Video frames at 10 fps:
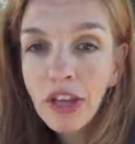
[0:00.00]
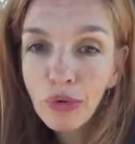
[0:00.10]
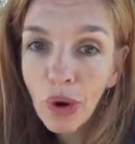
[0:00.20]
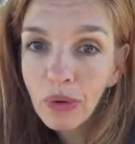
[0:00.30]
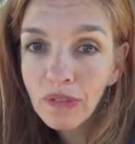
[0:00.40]
they
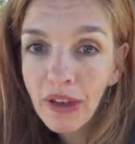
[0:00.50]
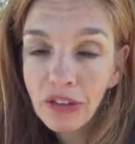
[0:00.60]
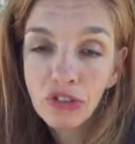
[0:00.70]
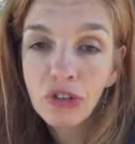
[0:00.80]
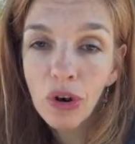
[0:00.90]
growing
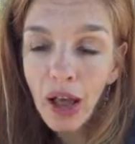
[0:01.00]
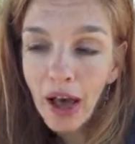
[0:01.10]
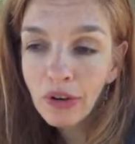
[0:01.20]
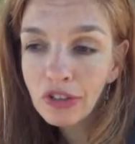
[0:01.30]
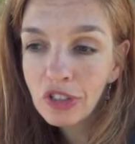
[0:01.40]
faster?
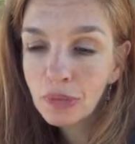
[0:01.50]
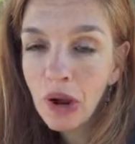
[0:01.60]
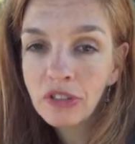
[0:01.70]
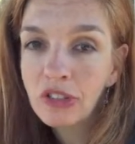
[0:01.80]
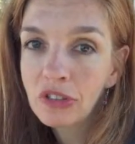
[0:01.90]
How does this
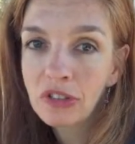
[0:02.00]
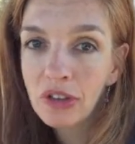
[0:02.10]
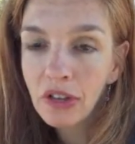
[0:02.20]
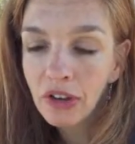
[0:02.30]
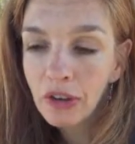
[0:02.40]
process
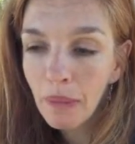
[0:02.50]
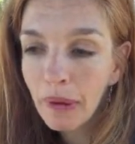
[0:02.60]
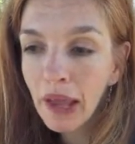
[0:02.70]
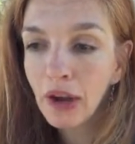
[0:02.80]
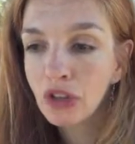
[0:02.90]

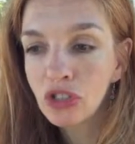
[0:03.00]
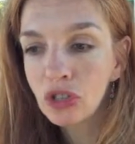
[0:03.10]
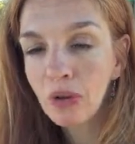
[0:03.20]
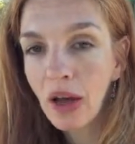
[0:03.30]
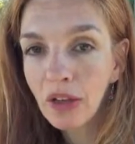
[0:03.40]
compare
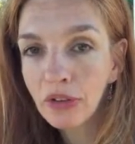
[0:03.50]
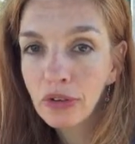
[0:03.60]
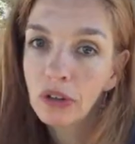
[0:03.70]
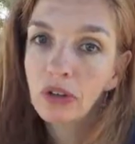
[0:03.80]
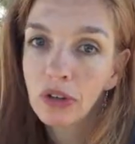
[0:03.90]
to
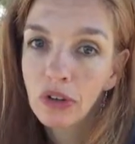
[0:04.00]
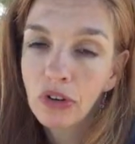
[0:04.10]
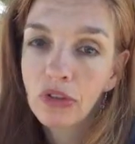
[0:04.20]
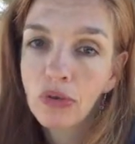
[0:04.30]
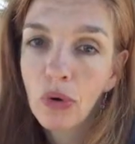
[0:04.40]
other
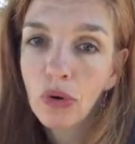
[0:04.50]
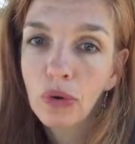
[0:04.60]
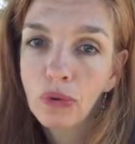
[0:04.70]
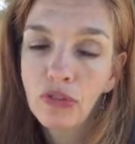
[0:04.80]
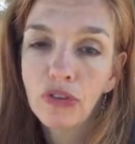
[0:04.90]

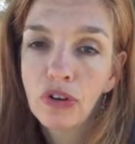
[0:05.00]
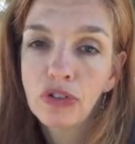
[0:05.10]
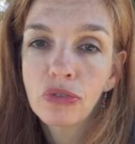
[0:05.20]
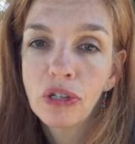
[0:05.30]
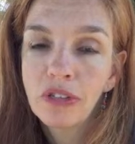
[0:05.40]
coral reef
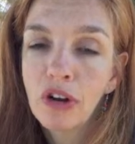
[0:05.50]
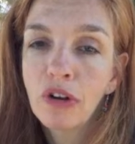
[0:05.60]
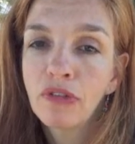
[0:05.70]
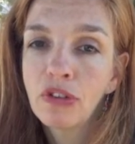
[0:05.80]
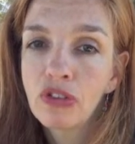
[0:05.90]
nurseries and
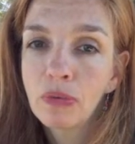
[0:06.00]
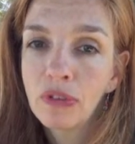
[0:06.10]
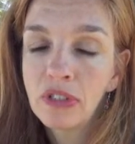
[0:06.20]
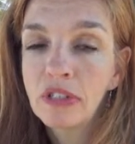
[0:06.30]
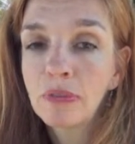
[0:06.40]
artificial
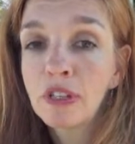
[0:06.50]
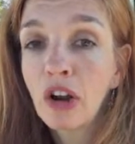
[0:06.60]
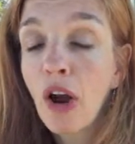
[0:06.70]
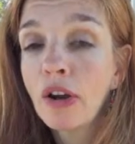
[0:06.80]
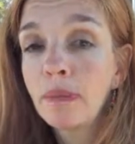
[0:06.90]
reef systems that
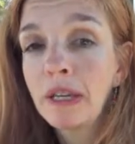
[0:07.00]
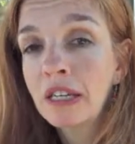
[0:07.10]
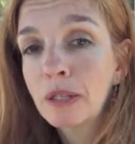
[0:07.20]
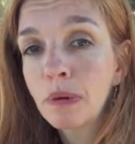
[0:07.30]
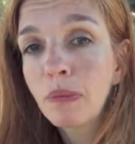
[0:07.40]
are already being
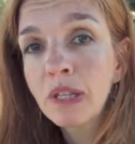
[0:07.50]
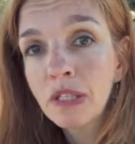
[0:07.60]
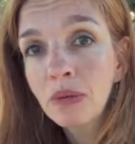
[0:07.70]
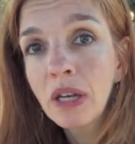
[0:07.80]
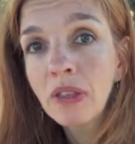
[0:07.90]

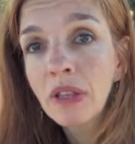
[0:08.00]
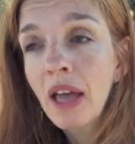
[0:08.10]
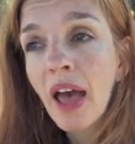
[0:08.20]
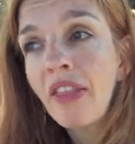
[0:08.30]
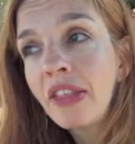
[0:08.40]
experimented with?
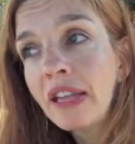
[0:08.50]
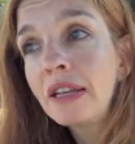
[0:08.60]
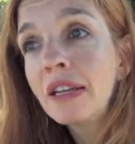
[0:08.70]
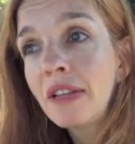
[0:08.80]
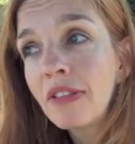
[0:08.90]
And
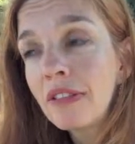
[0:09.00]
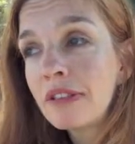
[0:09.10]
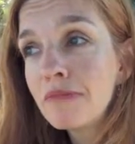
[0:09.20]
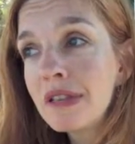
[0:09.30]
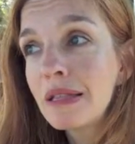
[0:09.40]
then,
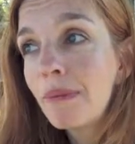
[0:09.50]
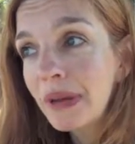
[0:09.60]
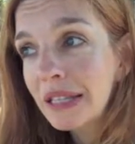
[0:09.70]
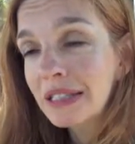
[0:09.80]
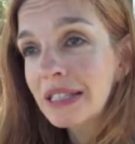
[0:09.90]
to me, the
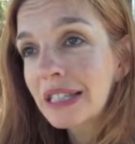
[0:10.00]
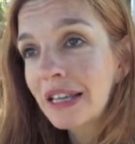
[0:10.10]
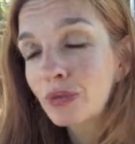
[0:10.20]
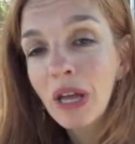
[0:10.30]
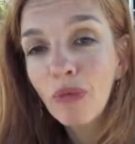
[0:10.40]
big
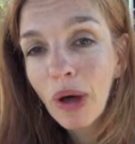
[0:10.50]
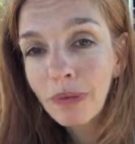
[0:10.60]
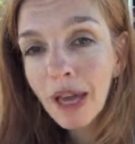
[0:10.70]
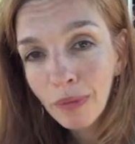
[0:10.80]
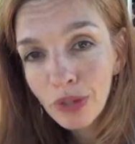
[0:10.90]
success, we have
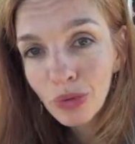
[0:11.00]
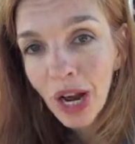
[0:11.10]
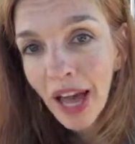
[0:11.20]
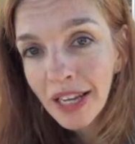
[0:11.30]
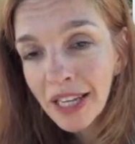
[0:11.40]
web cameras we're
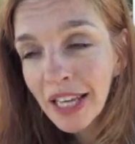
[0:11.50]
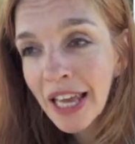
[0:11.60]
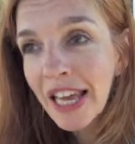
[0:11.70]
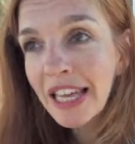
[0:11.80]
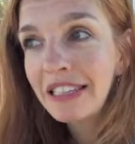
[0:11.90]
adding,
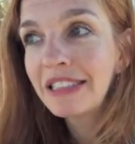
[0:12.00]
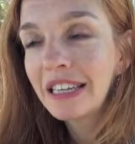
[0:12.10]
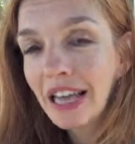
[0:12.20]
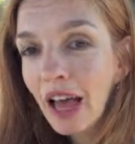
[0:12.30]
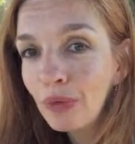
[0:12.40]
is
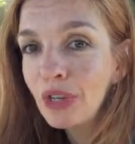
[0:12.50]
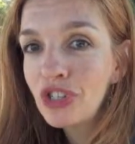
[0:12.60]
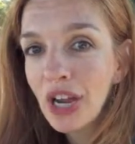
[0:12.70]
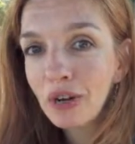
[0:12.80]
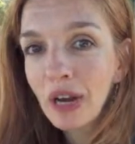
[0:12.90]
that can we
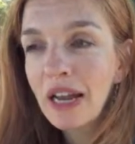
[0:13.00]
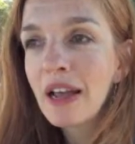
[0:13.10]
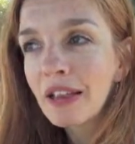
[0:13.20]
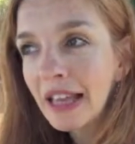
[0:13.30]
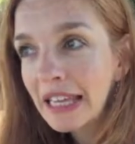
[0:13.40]
generate
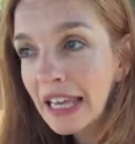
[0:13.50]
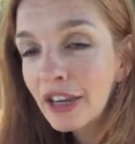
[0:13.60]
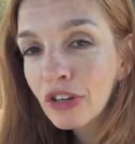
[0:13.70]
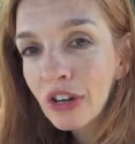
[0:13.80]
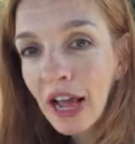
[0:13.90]
like
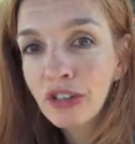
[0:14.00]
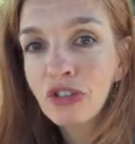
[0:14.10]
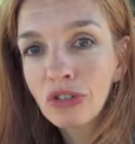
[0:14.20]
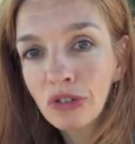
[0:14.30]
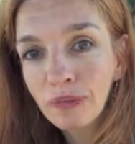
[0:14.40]

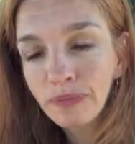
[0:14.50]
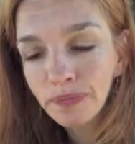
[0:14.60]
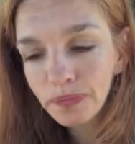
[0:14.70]
international